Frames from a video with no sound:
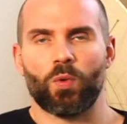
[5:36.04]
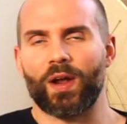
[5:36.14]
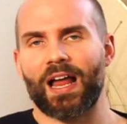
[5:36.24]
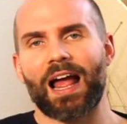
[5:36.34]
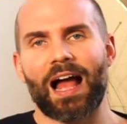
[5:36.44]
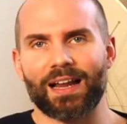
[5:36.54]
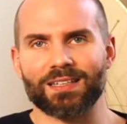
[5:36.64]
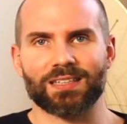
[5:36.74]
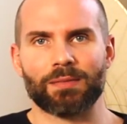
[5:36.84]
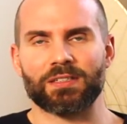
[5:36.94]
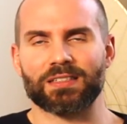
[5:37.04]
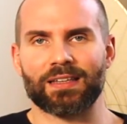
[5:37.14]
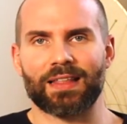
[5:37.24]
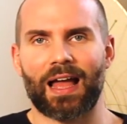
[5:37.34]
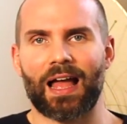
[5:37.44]
When I had assignments
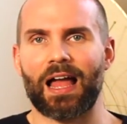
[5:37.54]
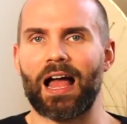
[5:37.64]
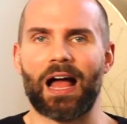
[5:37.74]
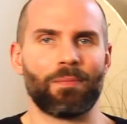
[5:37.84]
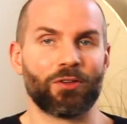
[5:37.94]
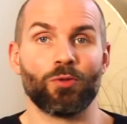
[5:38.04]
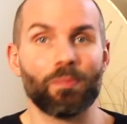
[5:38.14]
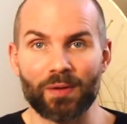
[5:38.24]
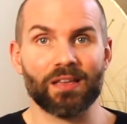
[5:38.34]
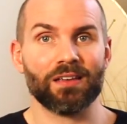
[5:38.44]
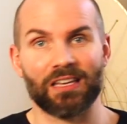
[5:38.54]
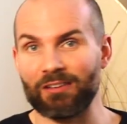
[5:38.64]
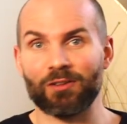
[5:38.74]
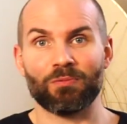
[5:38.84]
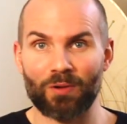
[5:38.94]
like that, I'm a human being,
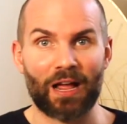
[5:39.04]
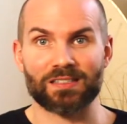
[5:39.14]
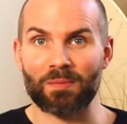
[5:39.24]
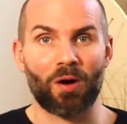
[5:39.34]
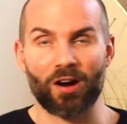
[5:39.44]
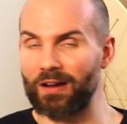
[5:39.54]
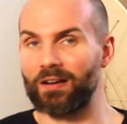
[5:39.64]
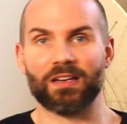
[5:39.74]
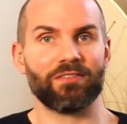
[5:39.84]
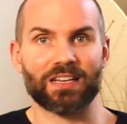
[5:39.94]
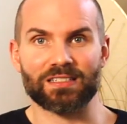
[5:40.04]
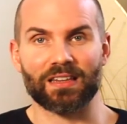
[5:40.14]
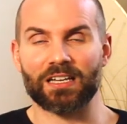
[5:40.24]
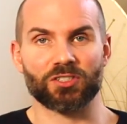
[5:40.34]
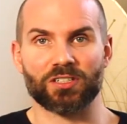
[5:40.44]
even as a marker and even as a
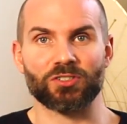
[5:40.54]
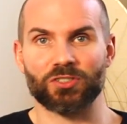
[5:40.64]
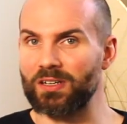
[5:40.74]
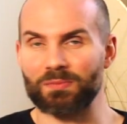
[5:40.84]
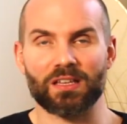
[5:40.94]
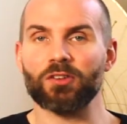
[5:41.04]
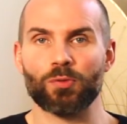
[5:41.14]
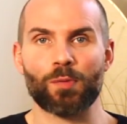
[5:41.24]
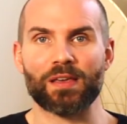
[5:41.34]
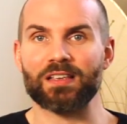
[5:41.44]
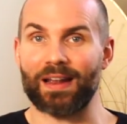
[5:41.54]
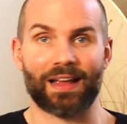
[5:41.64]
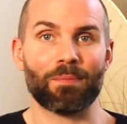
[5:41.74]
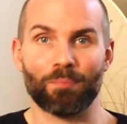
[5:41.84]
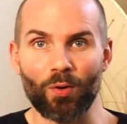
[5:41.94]
lecturer and a tutor, I'm still a human being
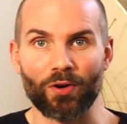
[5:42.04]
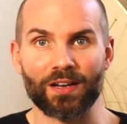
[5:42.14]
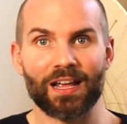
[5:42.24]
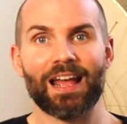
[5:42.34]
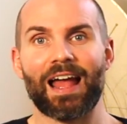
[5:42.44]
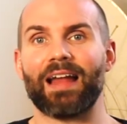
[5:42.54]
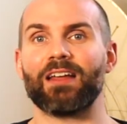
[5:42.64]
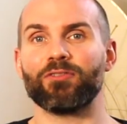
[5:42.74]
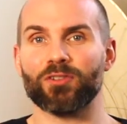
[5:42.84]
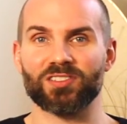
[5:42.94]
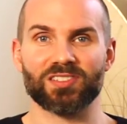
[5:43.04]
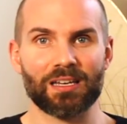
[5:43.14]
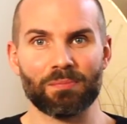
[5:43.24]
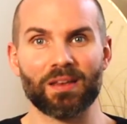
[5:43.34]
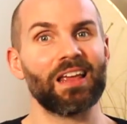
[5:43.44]
and I get bored. And if your
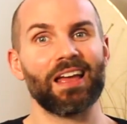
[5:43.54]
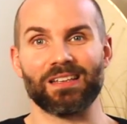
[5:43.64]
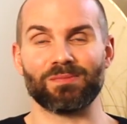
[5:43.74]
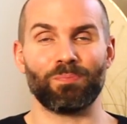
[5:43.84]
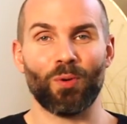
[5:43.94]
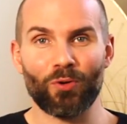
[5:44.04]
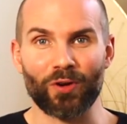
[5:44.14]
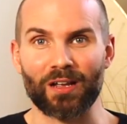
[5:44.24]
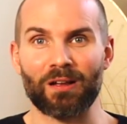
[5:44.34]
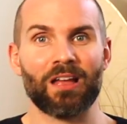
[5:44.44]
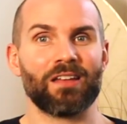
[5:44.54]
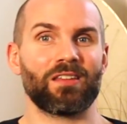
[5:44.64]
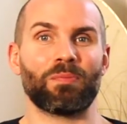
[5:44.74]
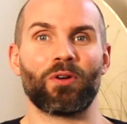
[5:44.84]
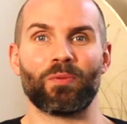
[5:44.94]
assignment is boring
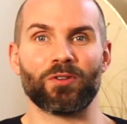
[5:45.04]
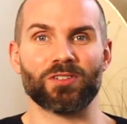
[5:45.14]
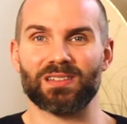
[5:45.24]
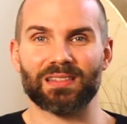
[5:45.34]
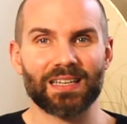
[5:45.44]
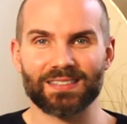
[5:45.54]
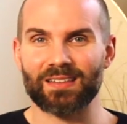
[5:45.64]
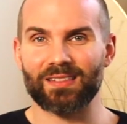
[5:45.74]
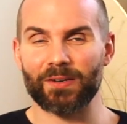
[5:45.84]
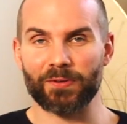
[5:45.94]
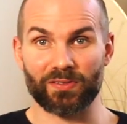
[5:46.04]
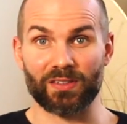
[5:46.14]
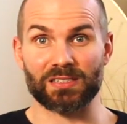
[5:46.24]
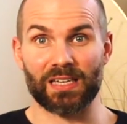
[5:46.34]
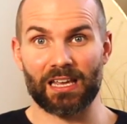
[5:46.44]
to the point where you're just listing theories for
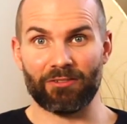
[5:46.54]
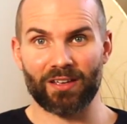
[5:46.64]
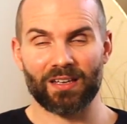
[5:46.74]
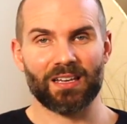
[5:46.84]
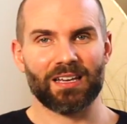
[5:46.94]
the sake of it,